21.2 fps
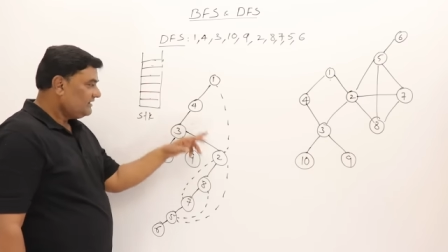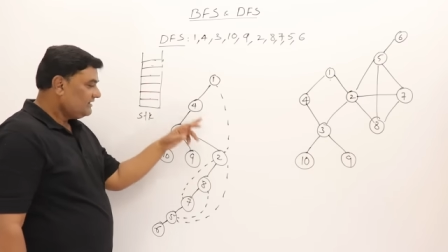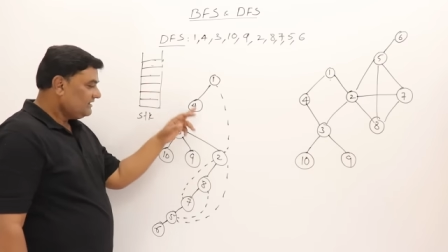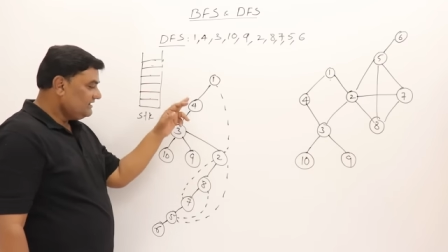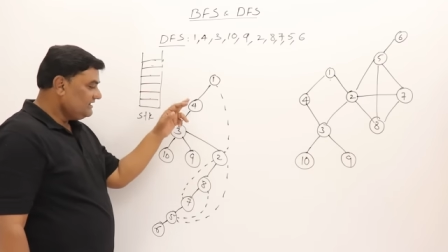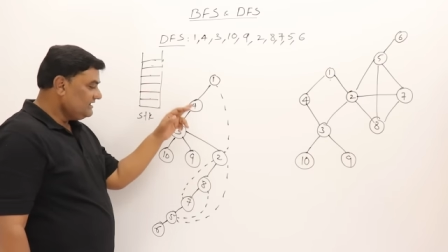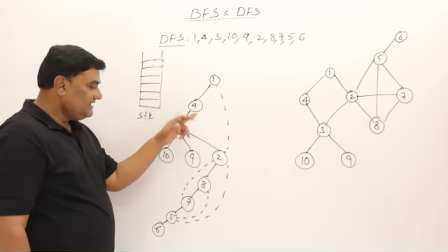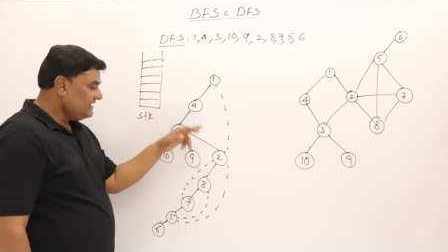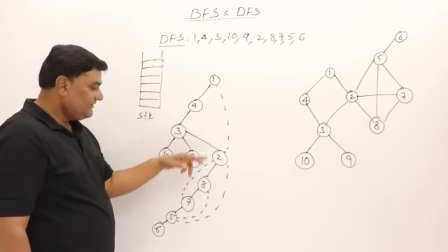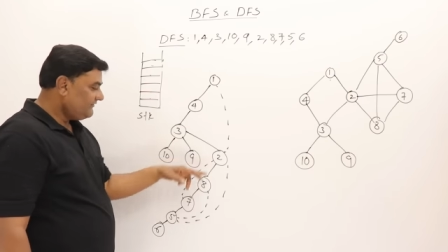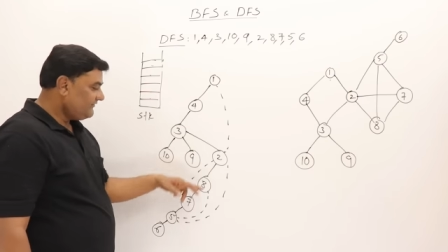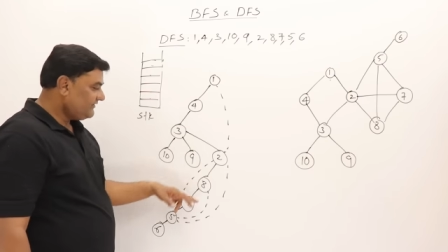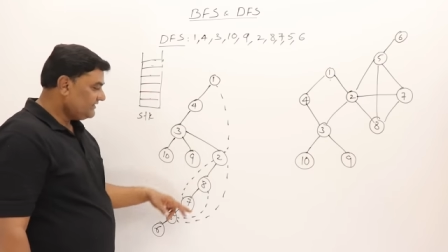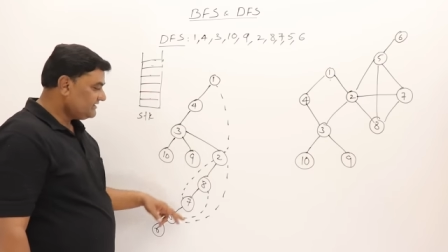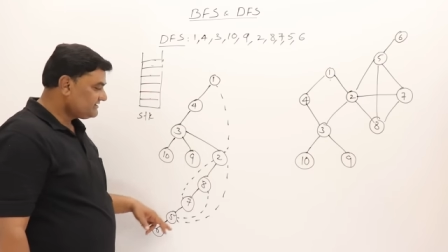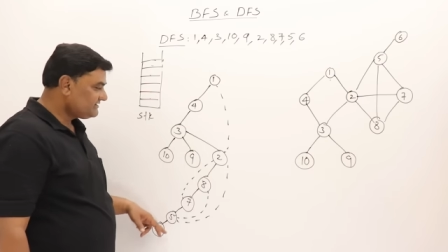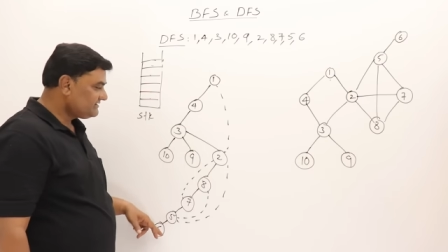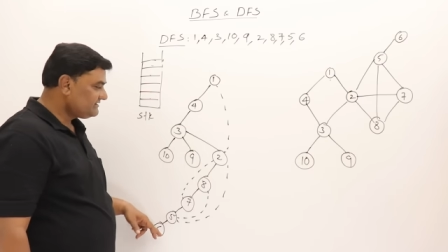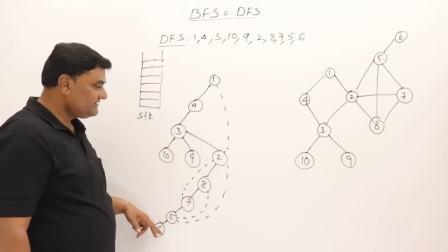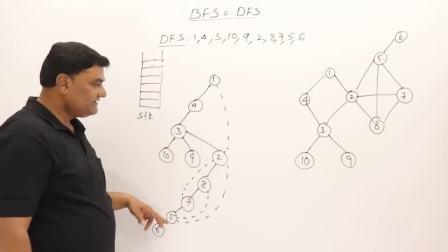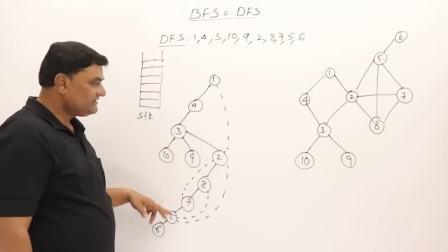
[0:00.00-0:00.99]

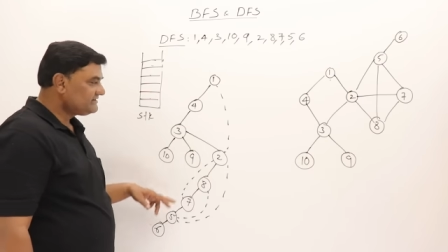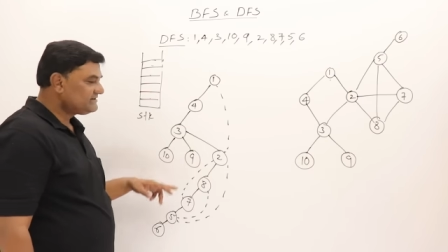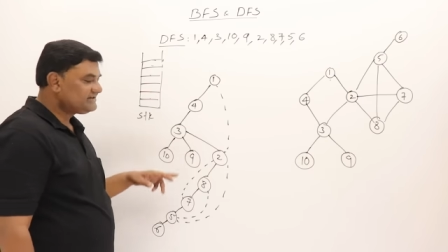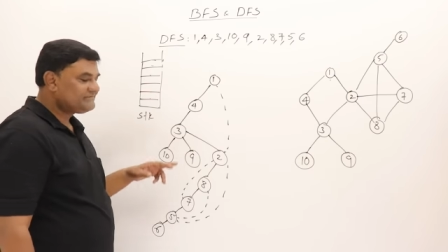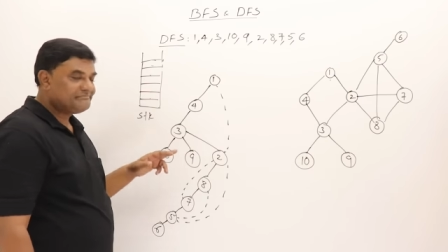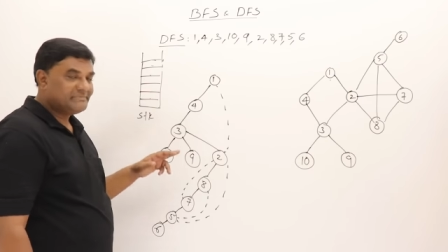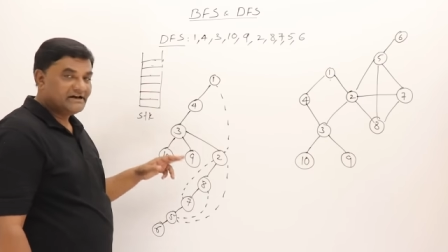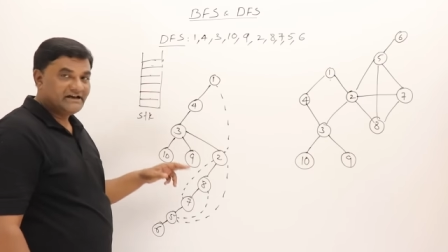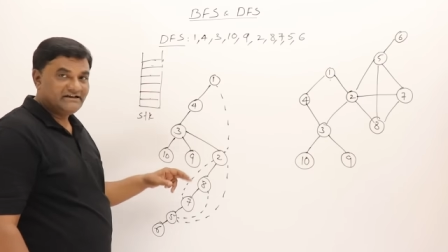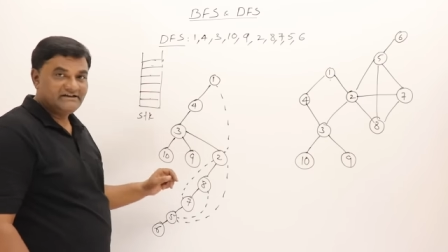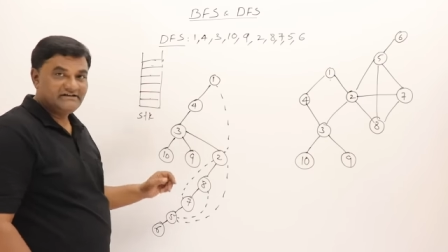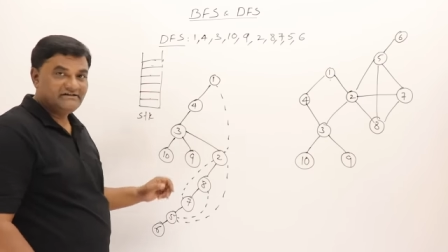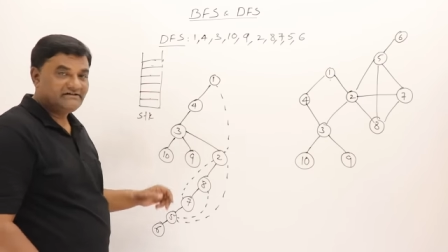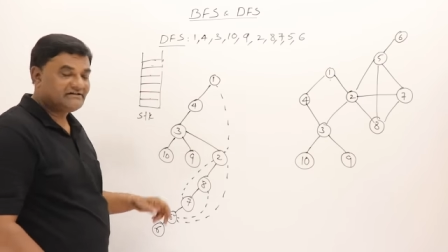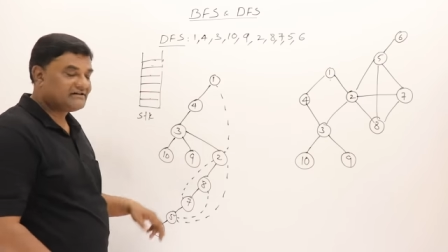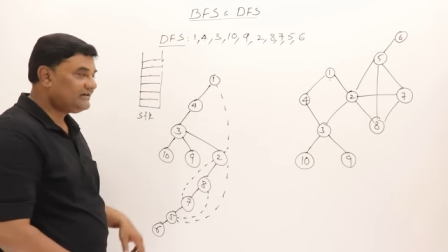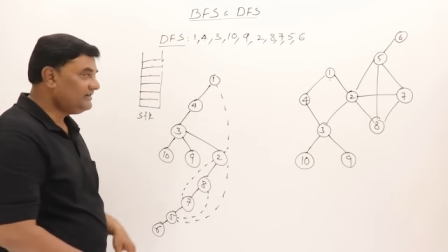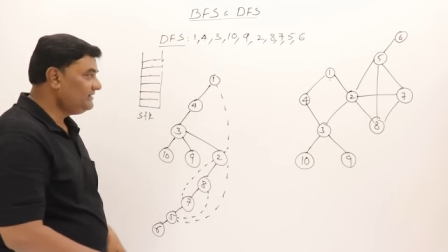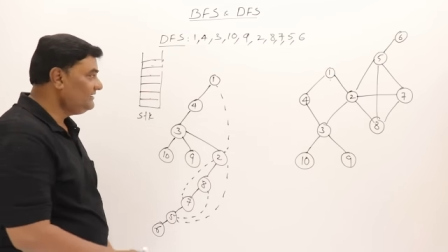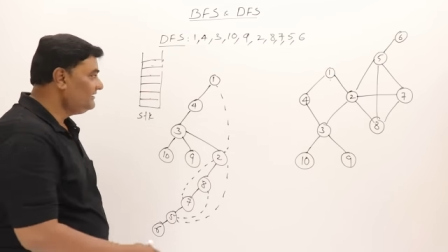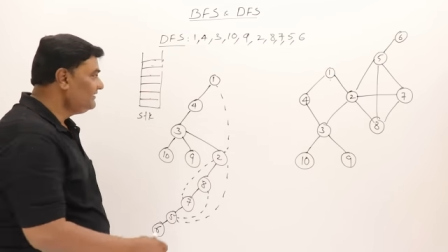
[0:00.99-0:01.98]
DFS spanning
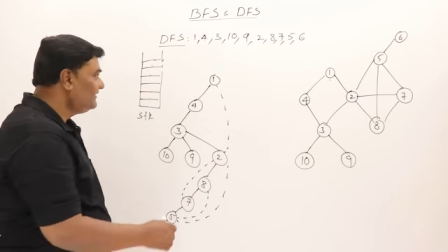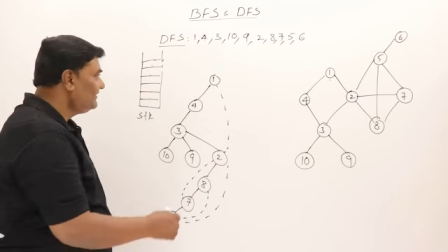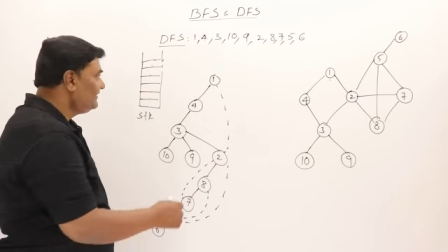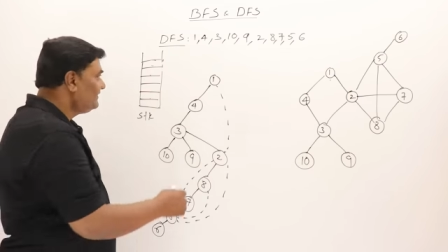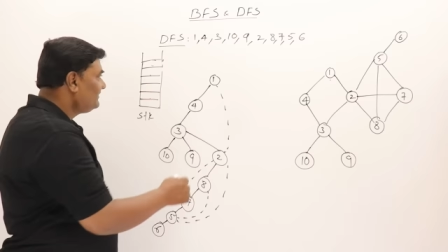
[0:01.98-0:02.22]
tree.